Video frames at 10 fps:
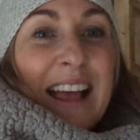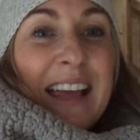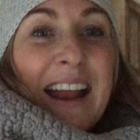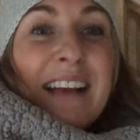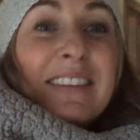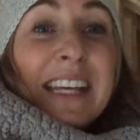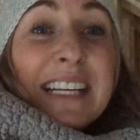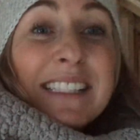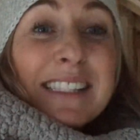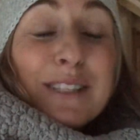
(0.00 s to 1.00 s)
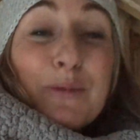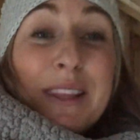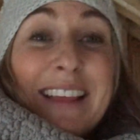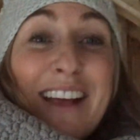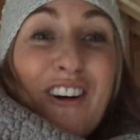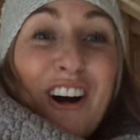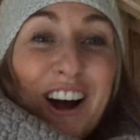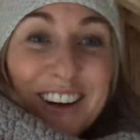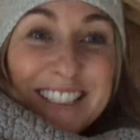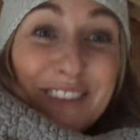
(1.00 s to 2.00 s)
and at least when they
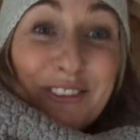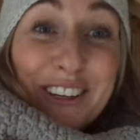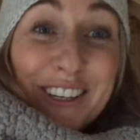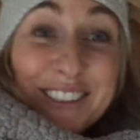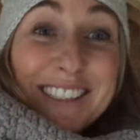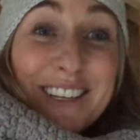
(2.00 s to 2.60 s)
are difficult